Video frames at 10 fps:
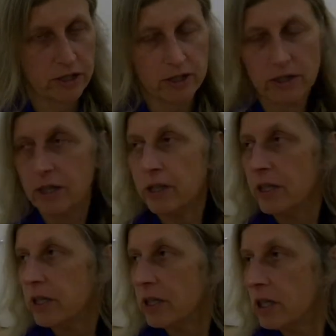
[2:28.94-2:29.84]
But she
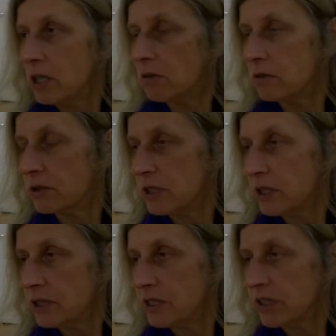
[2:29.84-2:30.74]
was much
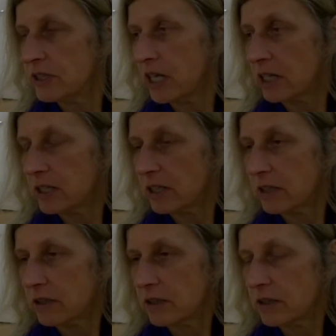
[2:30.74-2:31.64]
uglier than me.
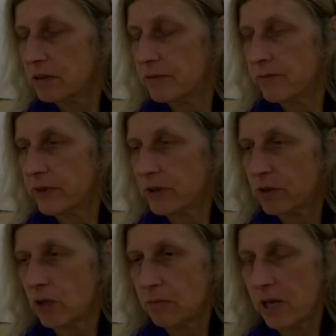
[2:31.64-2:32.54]

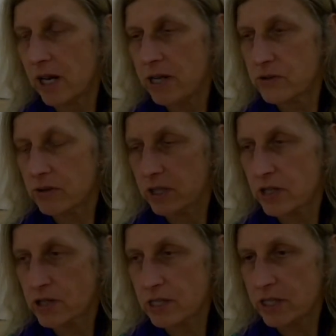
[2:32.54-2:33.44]
Yeah, that's just
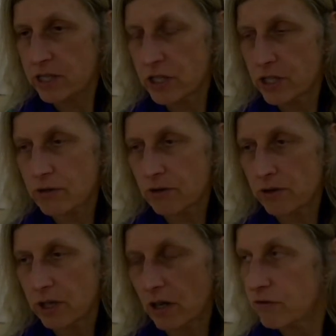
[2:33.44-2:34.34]
it, man. Are you
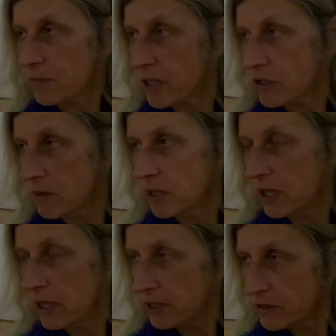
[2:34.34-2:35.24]
finally seeing
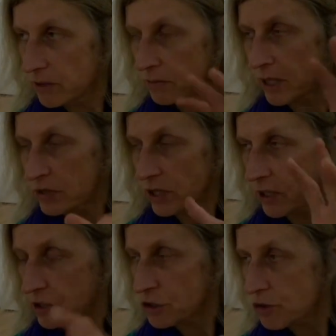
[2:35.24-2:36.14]
it?
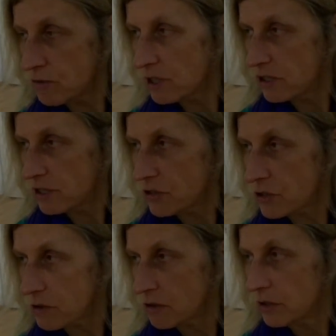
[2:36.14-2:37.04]
So,
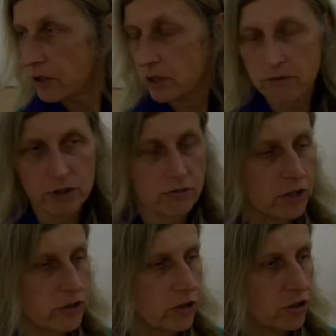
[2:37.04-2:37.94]
at some point you
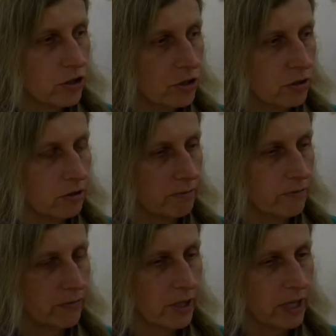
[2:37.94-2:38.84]
will realize this.